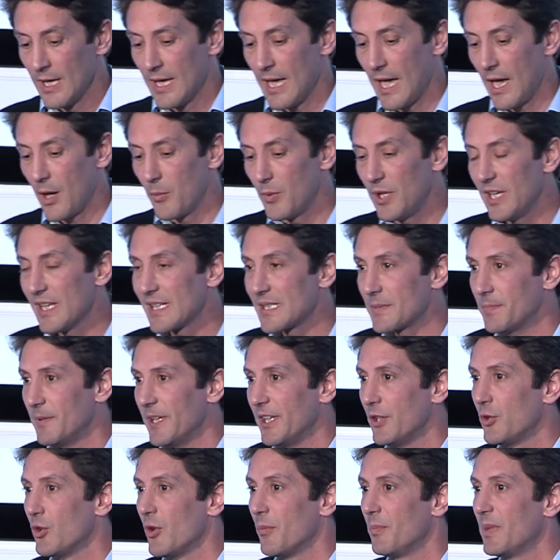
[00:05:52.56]
I will
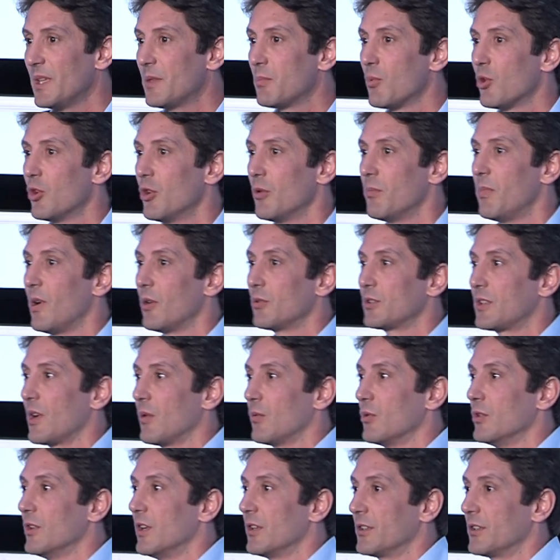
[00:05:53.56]
explain you a bit more about our